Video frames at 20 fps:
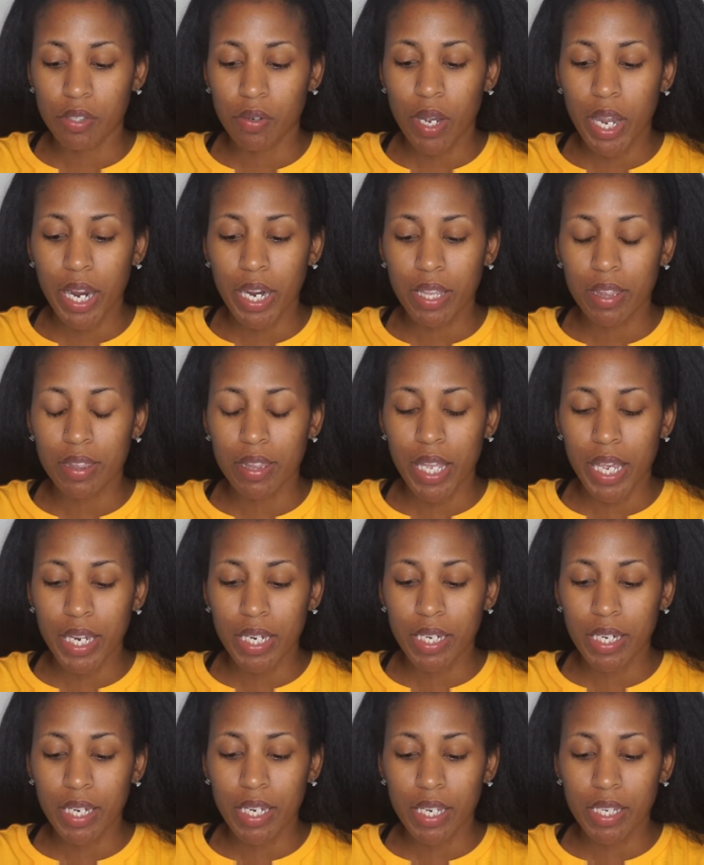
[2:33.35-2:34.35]
So I
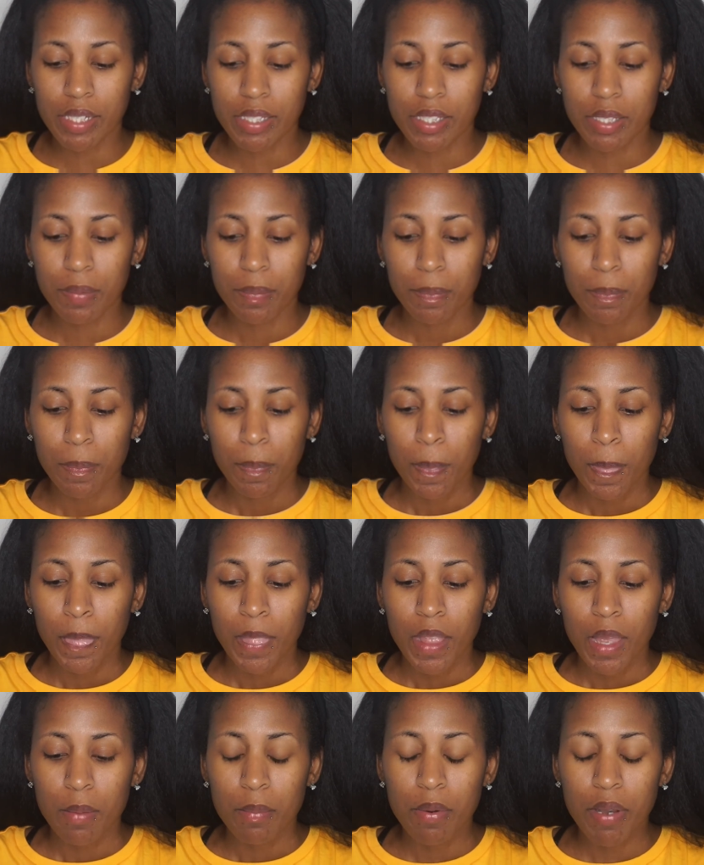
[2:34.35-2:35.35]
like it,
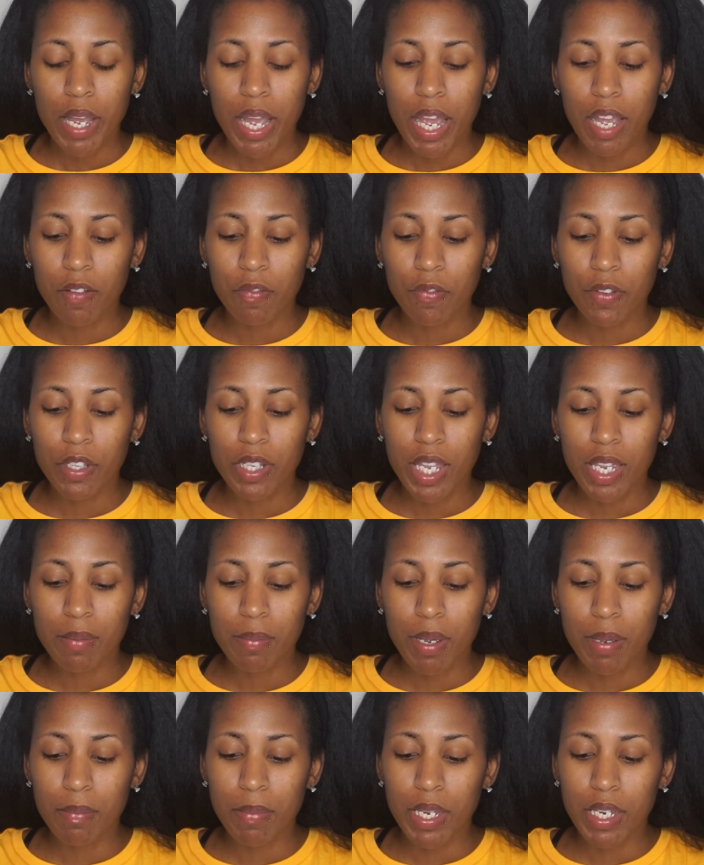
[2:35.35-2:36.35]
but I feel like
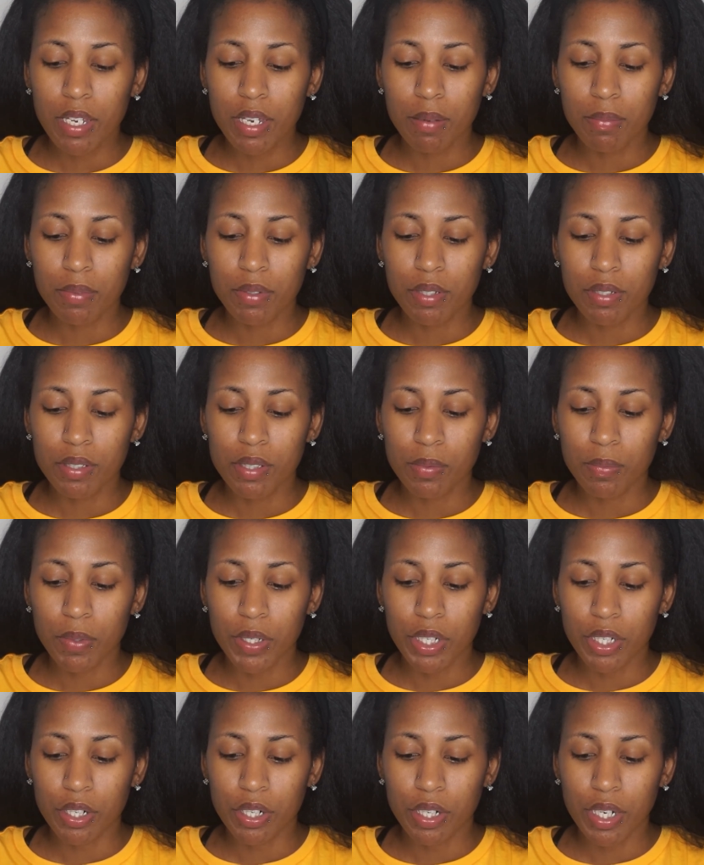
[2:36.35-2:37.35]
my makeup looks
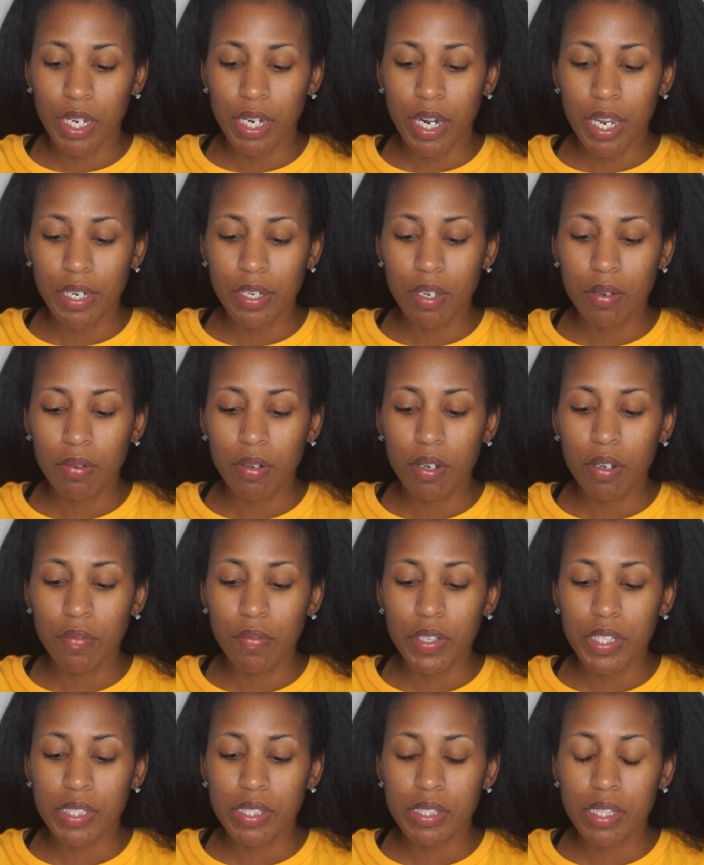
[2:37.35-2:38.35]
weird, and I don't know
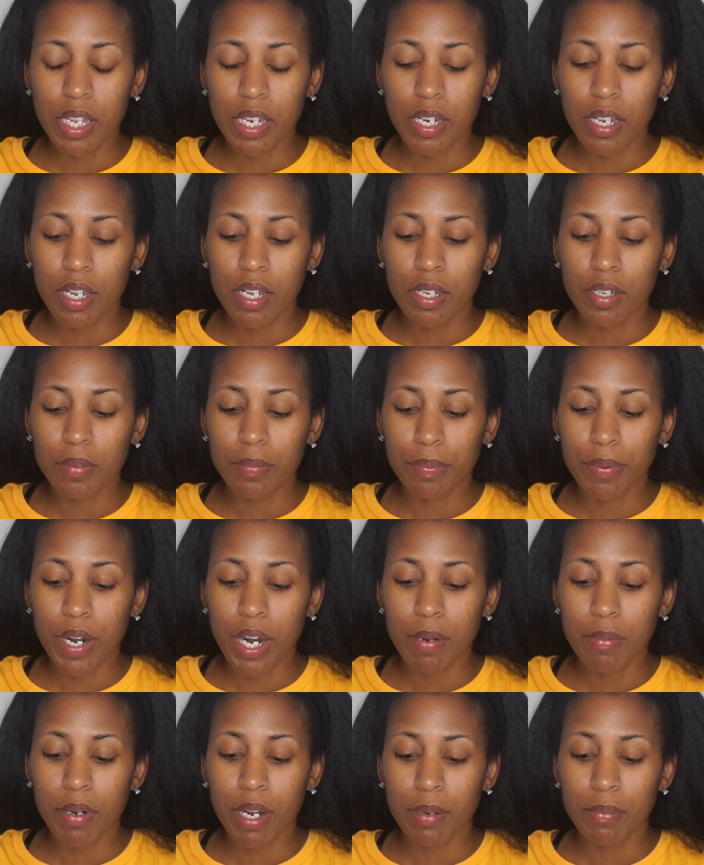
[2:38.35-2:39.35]
if it's like a
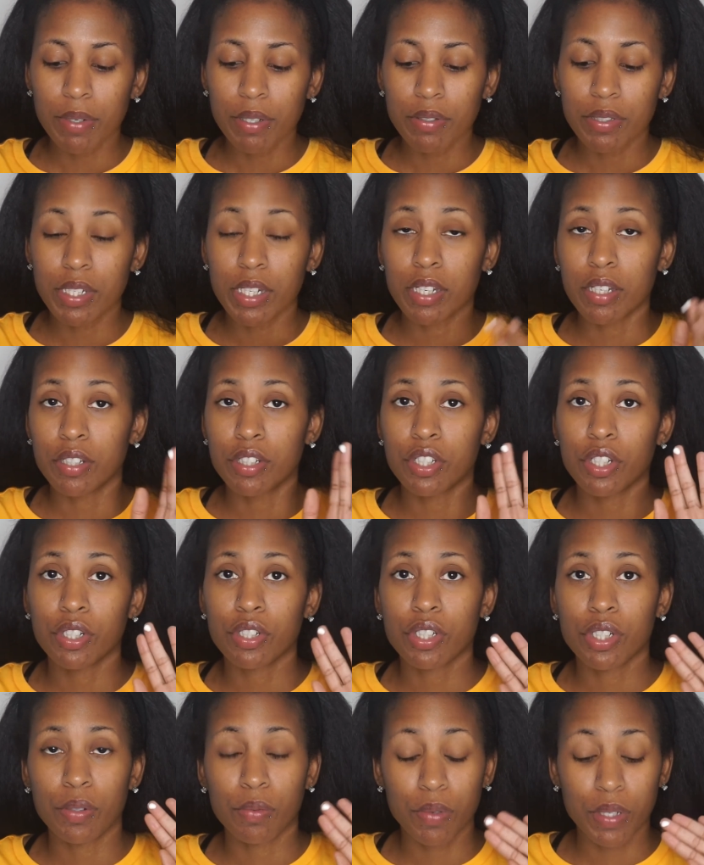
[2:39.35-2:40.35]
primer I'm using in
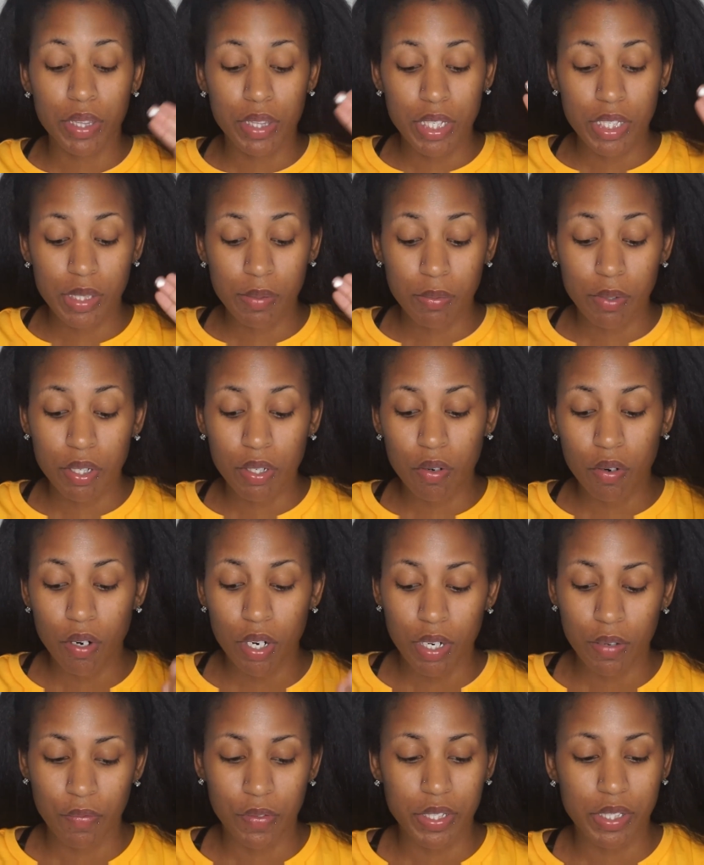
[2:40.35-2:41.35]
conjunction with this one
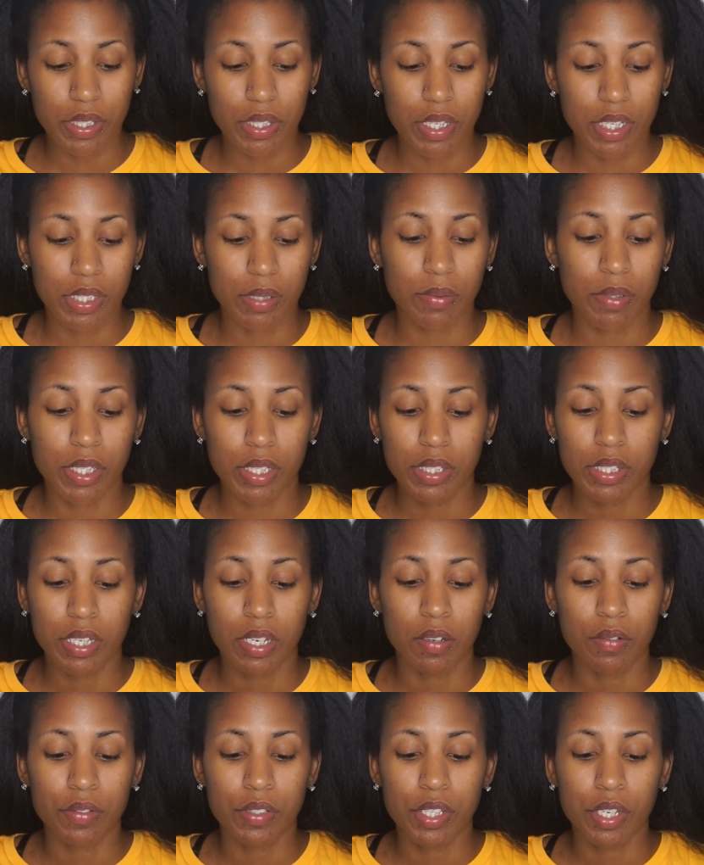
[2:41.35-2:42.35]
or if it's this one
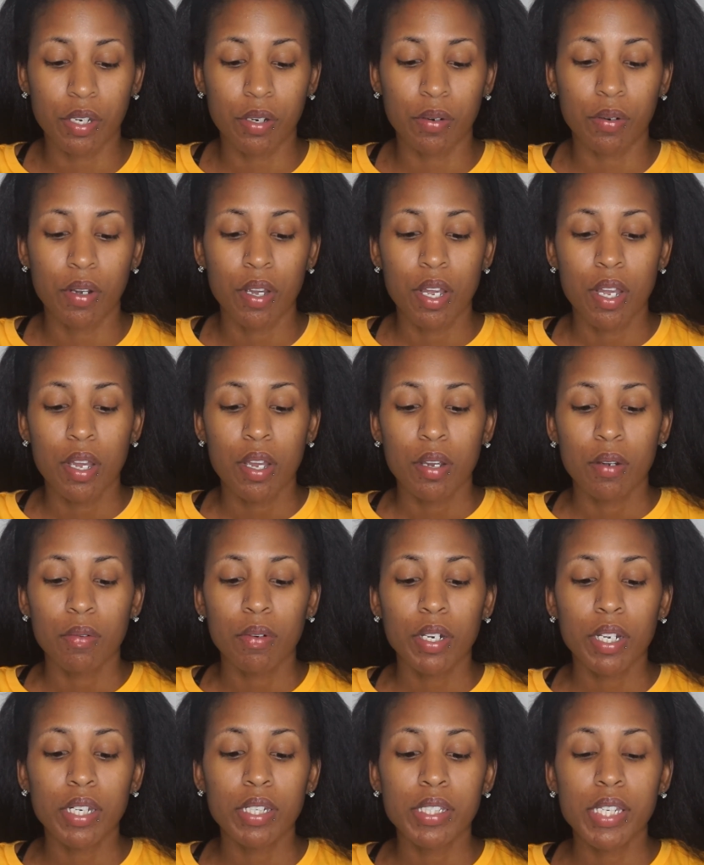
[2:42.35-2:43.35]
itself. So
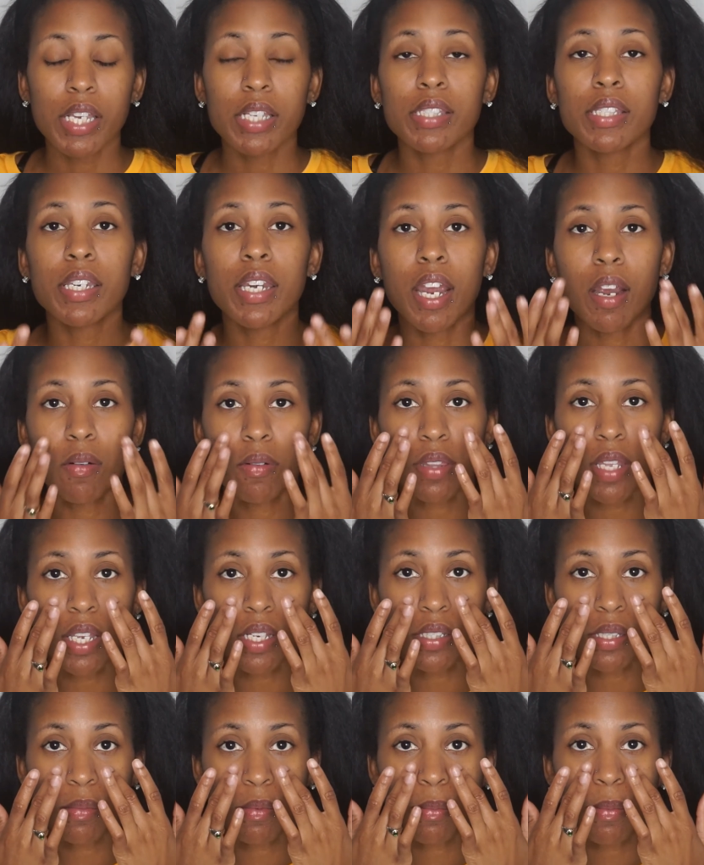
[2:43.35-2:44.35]
we're going to test it out with
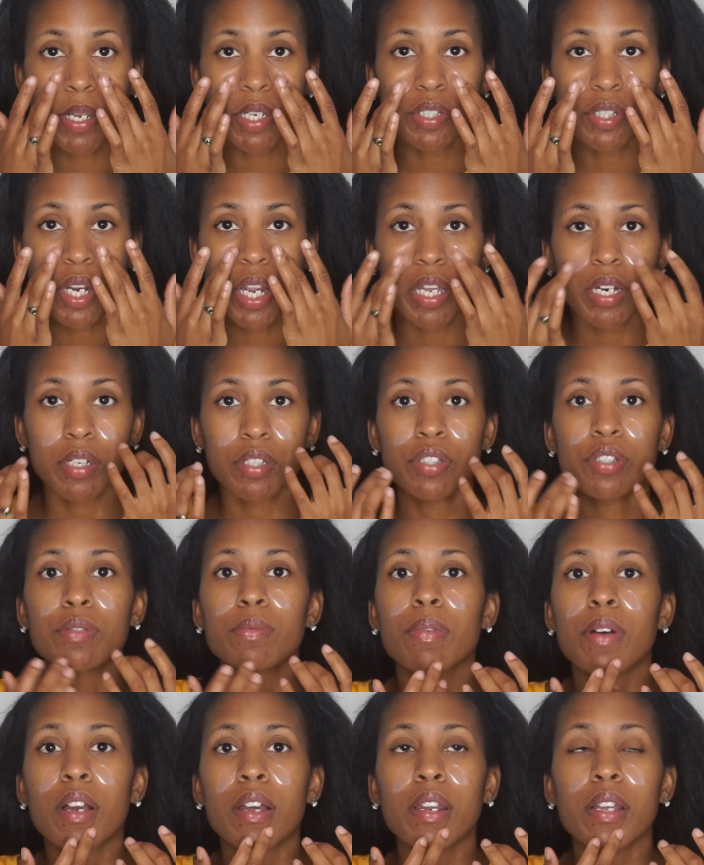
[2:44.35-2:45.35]
like some of my tried and true
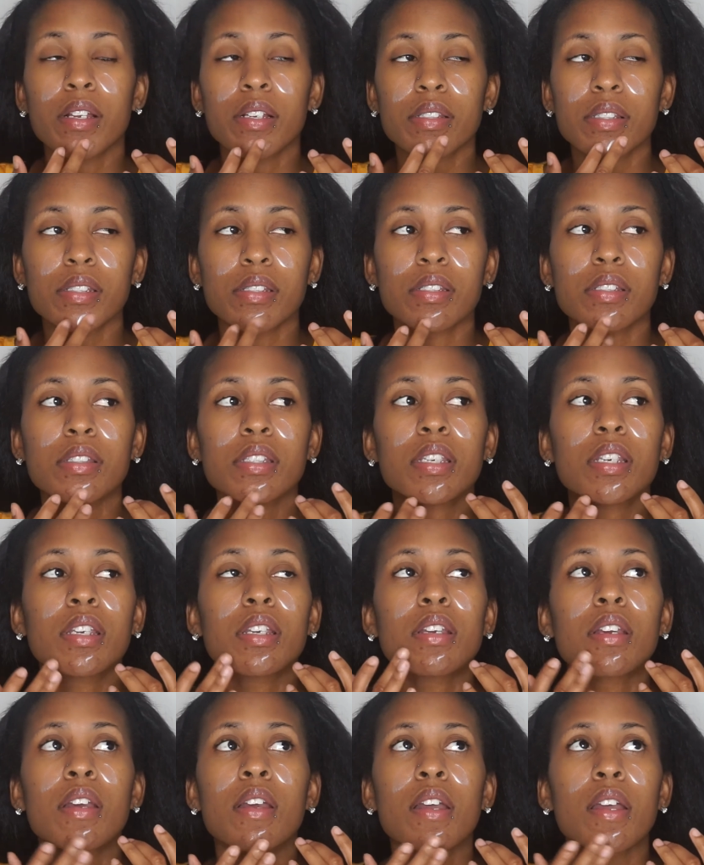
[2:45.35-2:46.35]
products to
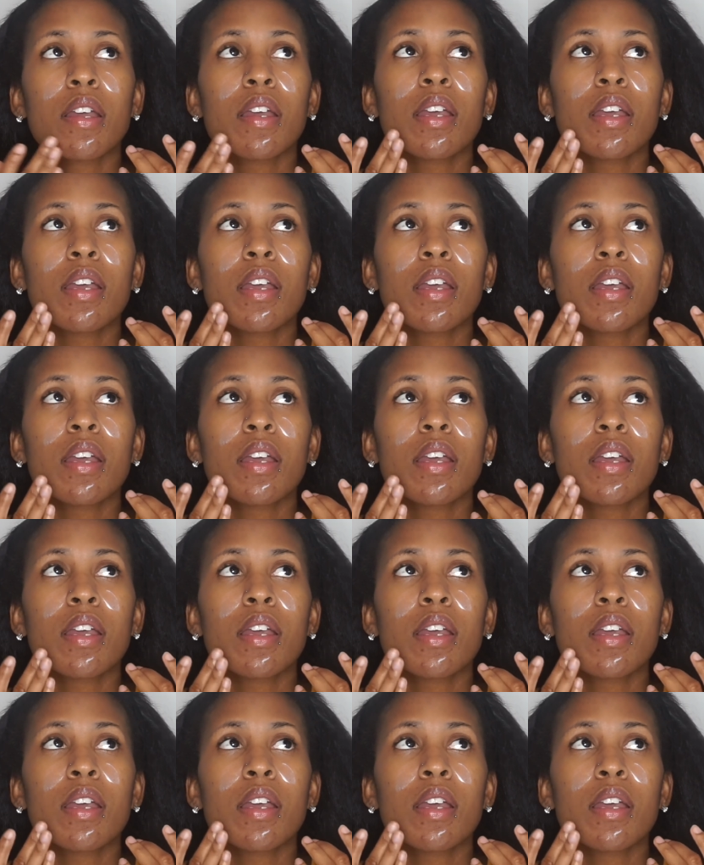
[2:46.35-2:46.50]
see